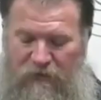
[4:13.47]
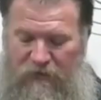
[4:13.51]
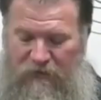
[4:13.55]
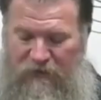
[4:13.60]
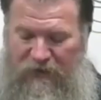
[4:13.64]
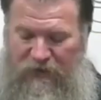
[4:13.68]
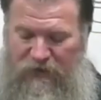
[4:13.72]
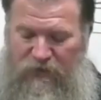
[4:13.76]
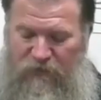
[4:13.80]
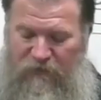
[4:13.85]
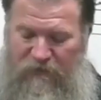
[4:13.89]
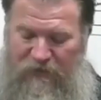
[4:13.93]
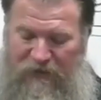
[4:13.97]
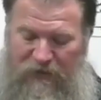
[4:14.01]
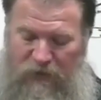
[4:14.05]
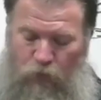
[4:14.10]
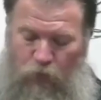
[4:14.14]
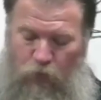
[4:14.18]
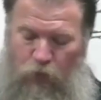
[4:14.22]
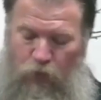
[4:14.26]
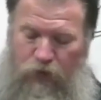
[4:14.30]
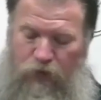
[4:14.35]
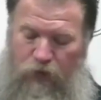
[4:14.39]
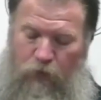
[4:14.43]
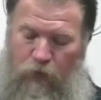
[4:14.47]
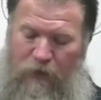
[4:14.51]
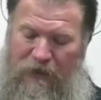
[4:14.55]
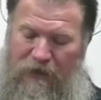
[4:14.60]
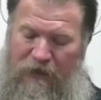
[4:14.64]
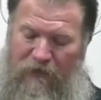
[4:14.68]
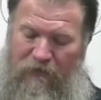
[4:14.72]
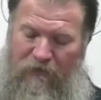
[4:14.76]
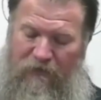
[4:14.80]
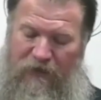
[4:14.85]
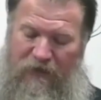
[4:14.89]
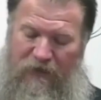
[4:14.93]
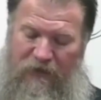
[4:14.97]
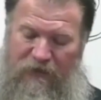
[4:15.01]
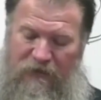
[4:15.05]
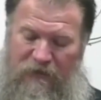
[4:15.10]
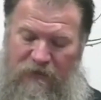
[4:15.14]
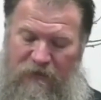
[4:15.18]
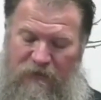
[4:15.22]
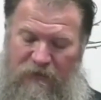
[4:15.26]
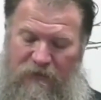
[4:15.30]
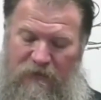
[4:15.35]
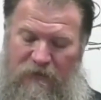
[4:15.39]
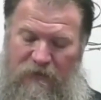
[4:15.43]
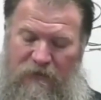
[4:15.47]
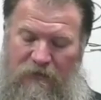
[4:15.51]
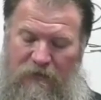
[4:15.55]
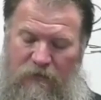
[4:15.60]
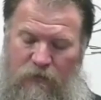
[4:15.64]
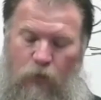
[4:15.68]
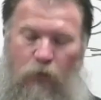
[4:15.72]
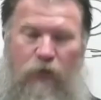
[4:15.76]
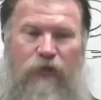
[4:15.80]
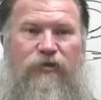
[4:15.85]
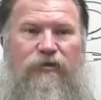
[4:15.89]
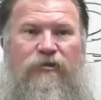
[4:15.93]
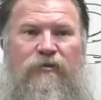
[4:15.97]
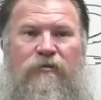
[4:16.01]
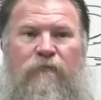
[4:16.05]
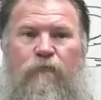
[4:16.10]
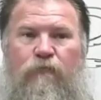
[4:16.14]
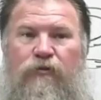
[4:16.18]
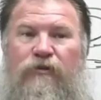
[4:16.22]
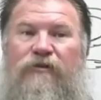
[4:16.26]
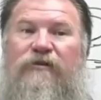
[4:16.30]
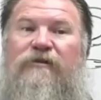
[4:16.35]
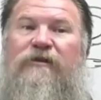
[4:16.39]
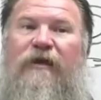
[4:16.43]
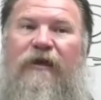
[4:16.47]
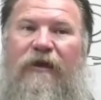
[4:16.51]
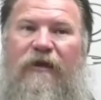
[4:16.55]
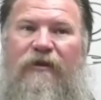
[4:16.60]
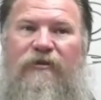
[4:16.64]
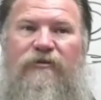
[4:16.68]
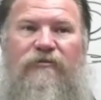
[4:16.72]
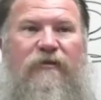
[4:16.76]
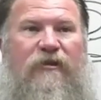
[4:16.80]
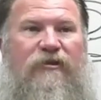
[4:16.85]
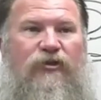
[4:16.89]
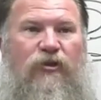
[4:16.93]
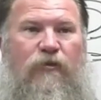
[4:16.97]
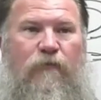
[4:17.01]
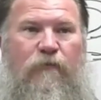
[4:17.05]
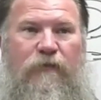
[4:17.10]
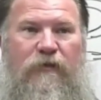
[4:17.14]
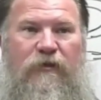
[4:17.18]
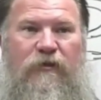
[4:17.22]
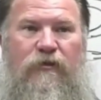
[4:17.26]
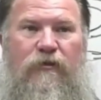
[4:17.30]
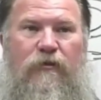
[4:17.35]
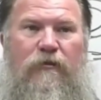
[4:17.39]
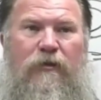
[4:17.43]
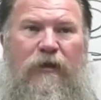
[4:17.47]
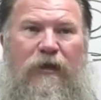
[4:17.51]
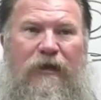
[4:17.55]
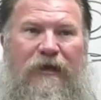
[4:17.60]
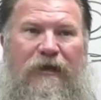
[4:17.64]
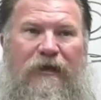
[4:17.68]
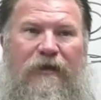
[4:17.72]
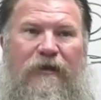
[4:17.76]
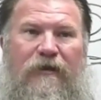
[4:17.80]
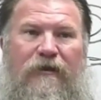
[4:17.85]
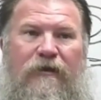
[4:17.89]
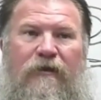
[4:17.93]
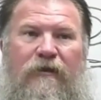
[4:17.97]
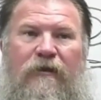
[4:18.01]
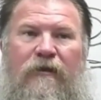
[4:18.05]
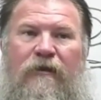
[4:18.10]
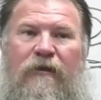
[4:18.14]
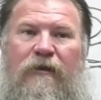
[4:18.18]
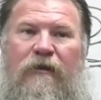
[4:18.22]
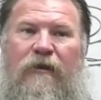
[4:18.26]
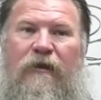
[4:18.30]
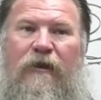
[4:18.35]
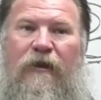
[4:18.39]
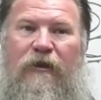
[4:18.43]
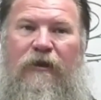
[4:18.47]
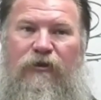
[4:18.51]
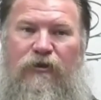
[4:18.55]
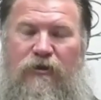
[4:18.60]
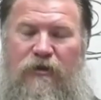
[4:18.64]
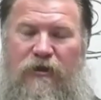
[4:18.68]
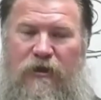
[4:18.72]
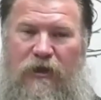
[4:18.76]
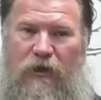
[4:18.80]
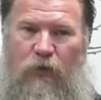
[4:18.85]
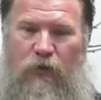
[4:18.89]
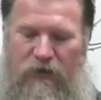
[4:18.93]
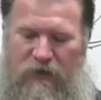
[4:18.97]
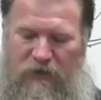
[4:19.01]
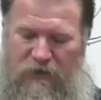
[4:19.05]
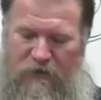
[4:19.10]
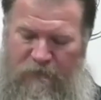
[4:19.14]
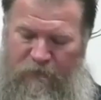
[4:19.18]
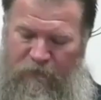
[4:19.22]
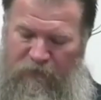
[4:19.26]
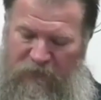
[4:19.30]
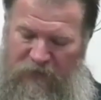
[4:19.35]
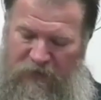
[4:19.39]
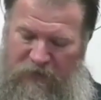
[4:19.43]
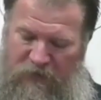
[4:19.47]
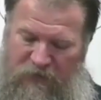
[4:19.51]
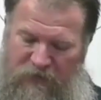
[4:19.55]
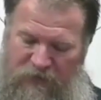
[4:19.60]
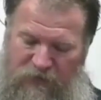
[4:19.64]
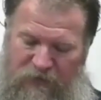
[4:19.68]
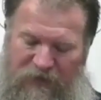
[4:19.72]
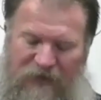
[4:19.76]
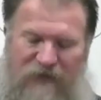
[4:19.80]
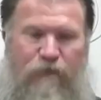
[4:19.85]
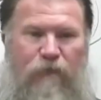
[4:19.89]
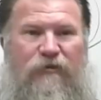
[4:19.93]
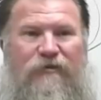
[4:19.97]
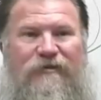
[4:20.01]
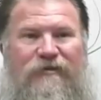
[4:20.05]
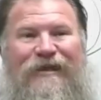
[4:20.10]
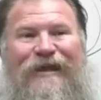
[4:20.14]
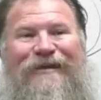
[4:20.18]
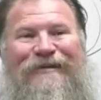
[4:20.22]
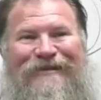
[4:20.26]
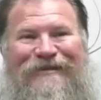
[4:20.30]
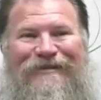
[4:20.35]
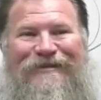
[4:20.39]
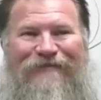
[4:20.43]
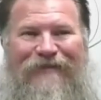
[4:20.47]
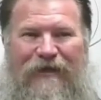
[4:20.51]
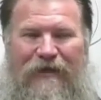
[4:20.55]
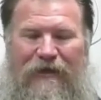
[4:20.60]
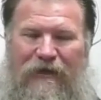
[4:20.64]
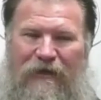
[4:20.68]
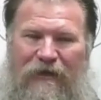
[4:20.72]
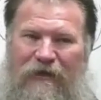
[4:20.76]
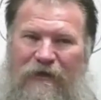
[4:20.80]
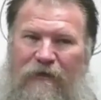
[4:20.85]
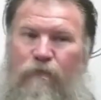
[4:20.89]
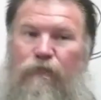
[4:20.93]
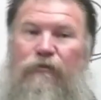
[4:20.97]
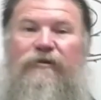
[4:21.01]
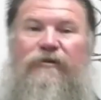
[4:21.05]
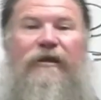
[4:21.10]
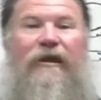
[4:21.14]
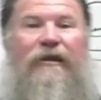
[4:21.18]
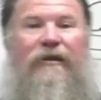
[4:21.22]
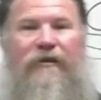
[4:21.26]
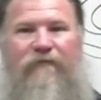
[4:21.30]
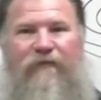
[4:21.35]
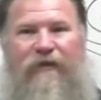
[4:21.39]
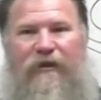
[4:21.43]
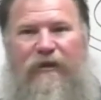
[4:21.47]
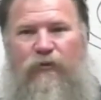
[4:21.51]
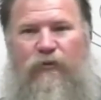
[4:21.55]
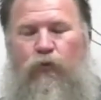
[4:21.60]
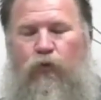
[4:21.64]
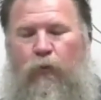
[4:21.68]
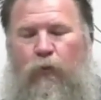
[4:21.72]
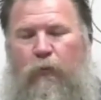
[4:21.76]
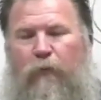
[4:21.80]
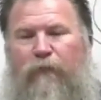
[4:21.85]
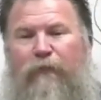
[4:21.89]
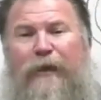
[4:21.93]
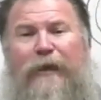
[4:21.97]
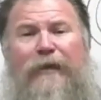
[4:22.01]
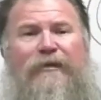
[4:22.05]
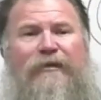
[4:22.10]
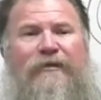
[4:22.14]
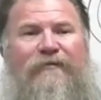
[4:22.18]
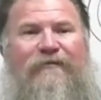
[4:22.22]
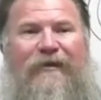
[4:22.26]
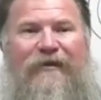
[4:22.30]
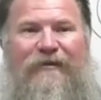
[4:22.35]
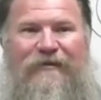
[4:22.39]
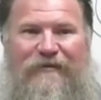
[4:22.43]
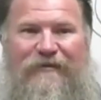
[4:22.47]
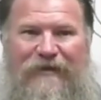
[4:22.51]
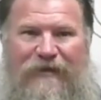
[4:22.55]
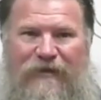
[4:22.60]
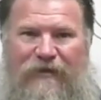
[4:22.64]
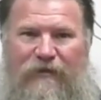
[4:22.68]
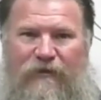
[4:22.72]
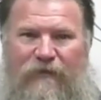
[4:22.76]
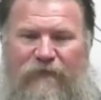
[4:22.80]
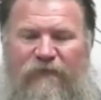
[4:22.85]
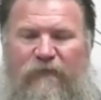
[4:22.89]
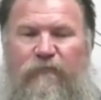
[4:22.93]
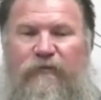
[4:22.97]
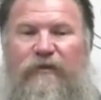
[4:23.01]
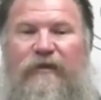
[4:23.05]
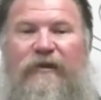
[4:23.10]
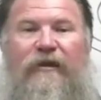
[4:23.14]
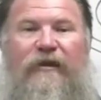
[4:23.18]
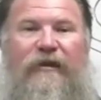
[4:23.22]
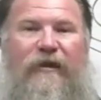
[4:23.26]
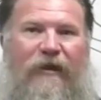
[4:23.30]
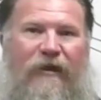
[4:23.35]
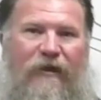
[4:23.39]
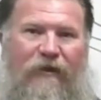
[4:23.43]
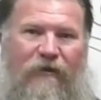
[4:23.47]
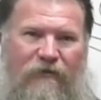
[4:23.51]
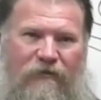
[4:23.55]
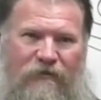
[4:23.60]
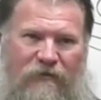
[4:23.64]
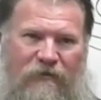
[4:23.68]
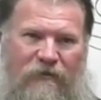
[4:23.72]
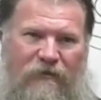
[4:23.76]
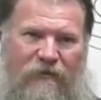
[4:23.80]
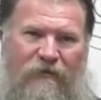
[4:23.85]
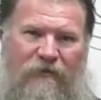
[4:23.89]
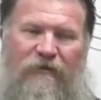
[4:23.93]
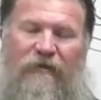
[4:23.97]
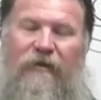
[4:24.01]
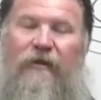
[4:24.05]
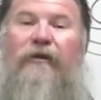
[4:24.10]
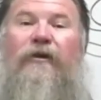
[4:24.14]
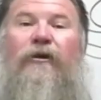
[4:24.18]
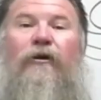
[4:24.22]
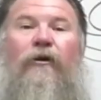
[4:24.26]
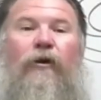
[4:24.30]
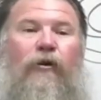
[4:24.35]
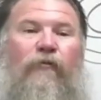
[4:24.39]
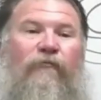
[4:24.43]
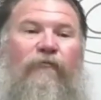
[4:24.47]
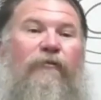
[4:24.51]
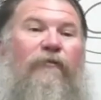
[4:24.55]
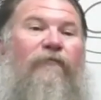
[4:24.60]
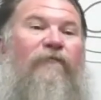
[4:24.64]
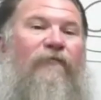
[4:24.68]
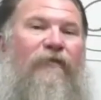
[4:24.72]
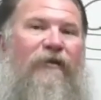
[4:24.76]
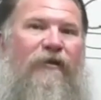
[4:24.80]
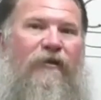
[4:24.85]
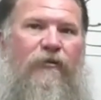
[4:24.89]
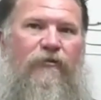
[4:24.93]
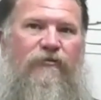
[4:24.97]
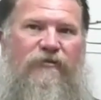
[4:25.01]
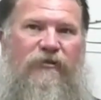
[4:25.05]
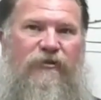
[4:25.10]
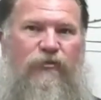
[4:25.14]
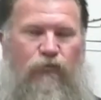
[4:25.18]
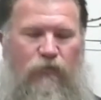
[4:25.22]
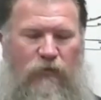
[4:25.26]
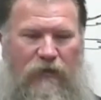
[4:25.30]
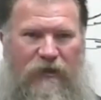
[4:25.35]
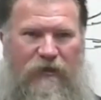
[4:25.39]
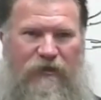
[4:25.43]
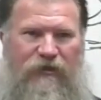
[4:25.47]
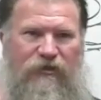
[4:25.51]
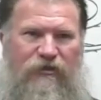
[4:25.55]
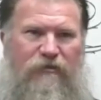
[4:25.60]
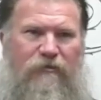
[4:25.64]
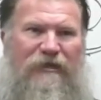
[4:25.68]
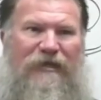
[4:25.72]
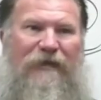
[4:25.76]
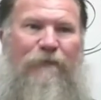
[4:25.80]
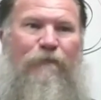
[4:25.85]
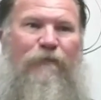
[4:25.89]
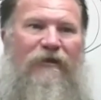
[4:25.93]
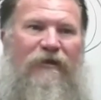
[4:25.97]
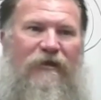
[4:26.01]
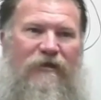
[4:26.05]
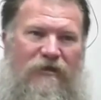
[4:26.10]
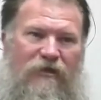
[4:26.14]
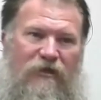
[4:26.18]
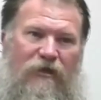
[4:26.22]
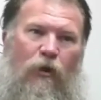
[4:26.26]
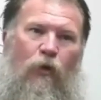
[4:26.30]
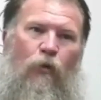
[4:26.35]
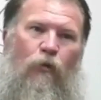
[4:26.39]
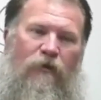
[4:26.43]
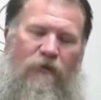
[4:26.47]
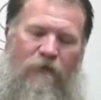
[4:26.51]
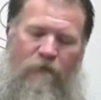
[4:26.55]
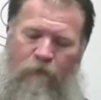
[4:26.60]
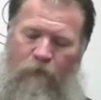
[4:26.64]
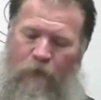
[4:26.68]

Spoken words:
Next, you've got the wood around that, which protects. So that's going to be your cladding and your coating. So that's protecting that lead, protecting that core, protecting that data from getting out, getting all over your fingers. It's really just keeping it going.